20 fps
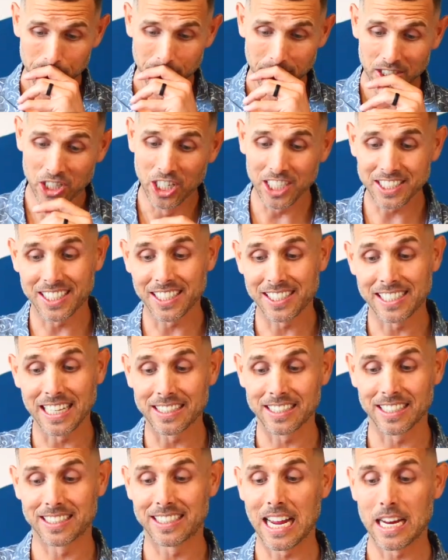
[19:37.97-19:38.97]
just to
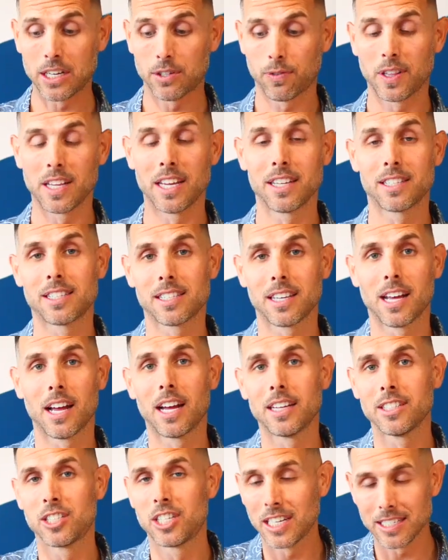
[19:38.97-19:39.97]
set the stage for this,
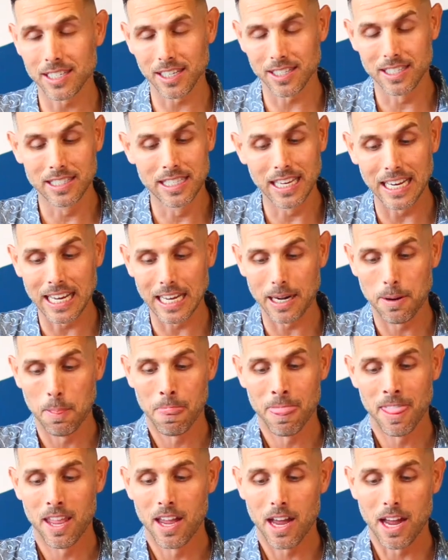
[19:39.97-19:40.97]
Jesus did
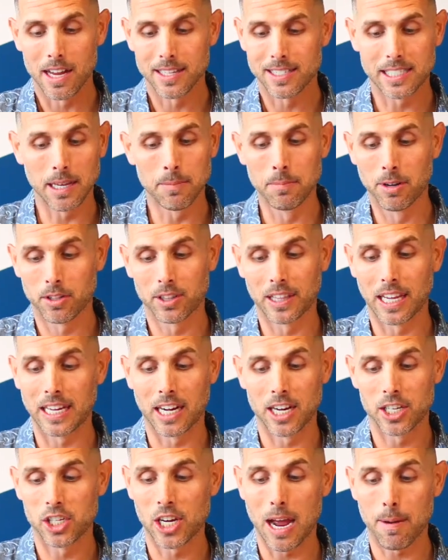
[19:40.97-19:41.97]
a similar thing
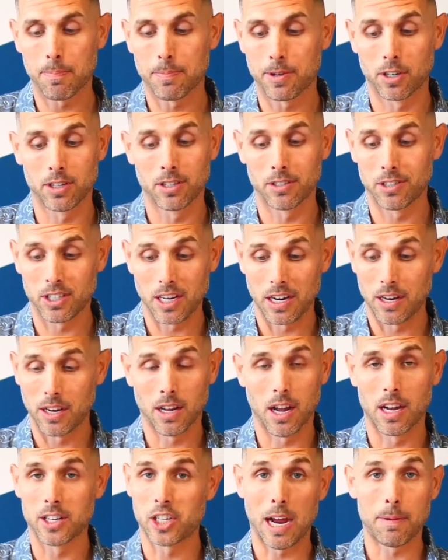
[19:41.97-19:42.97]
in a chapter
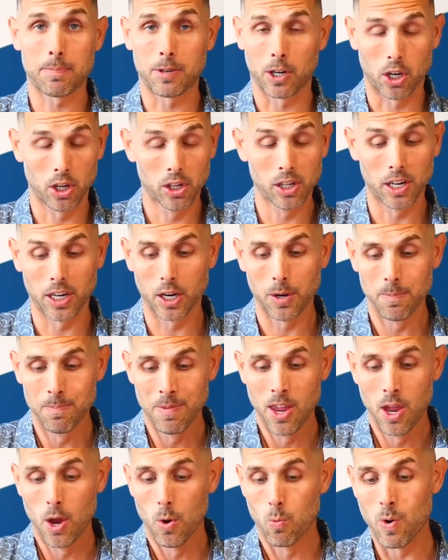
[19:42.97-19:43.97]
earlier
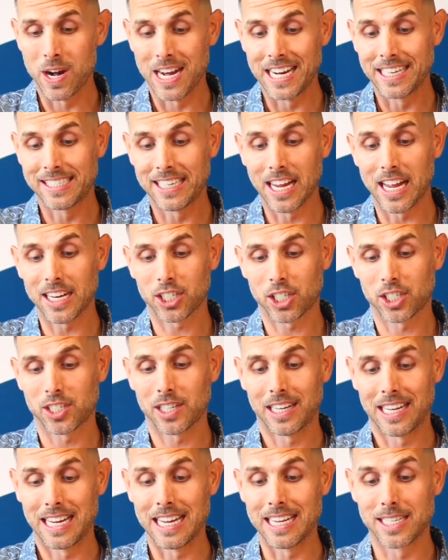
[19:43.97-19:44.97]
when he touched
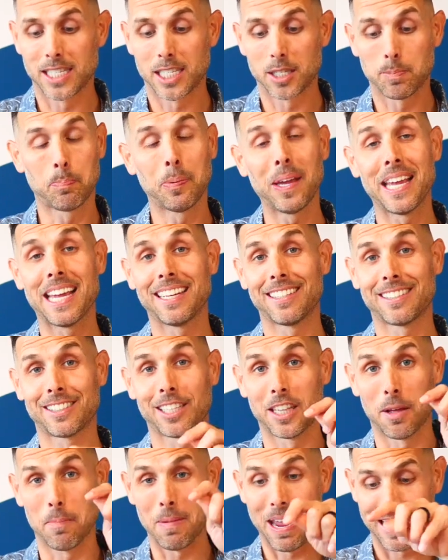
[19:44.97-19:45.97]
his spit
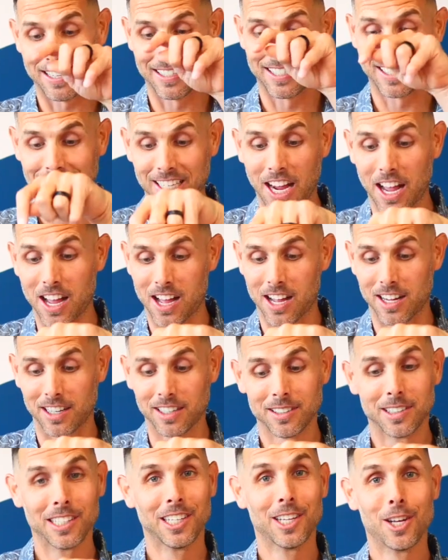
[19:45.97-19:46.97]
to the man's
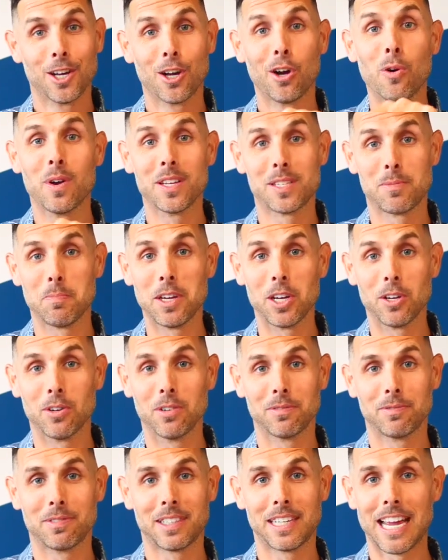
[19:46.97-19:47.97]
tongue who was
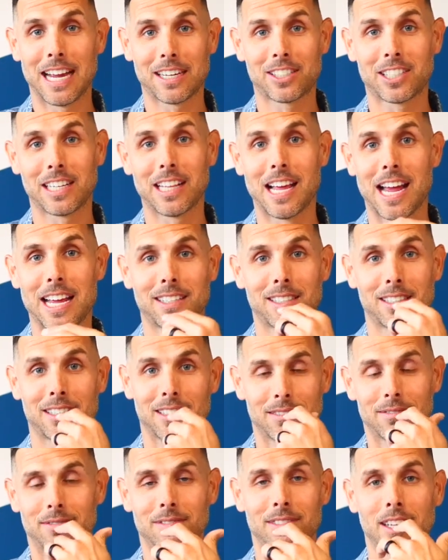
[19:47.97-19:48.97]
mute. He actually
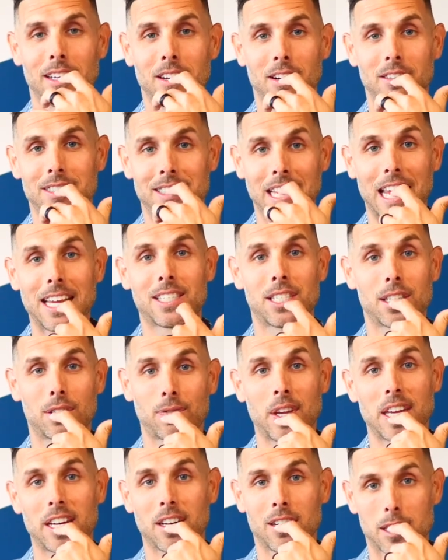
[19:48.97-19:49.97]
takes his
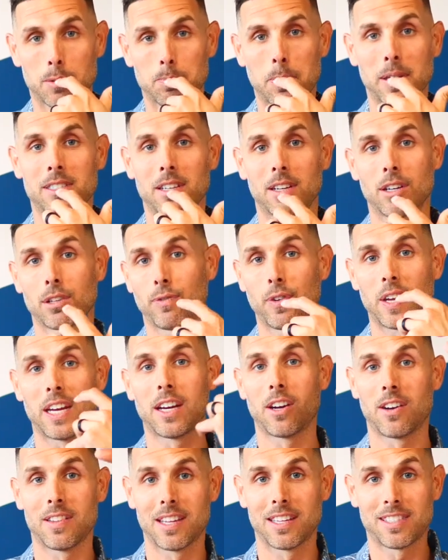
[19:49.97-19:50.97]
finger, spits on his
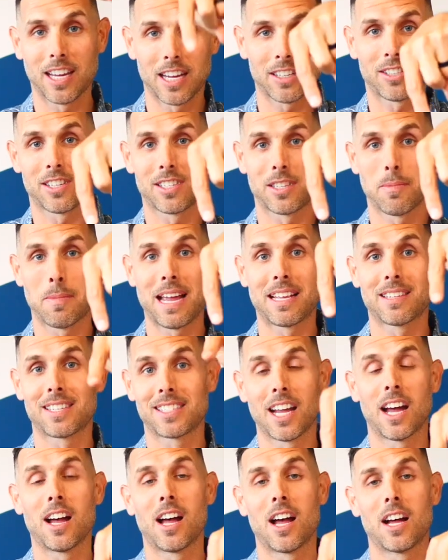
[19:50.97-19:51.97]
finger, and then touches the man's
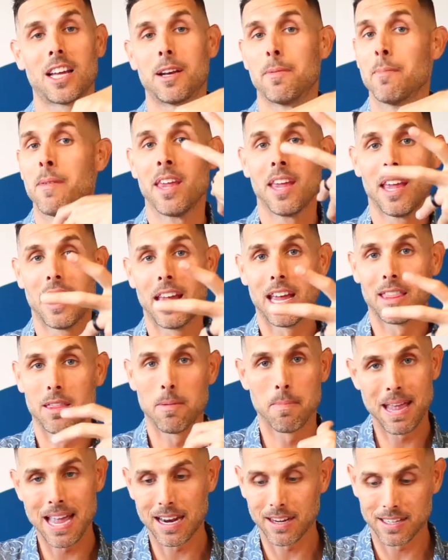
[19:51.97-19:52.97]
tongue, and the
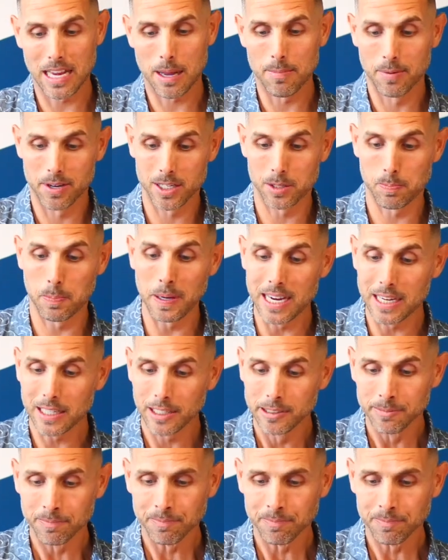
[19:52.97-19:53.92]
man is able to speak.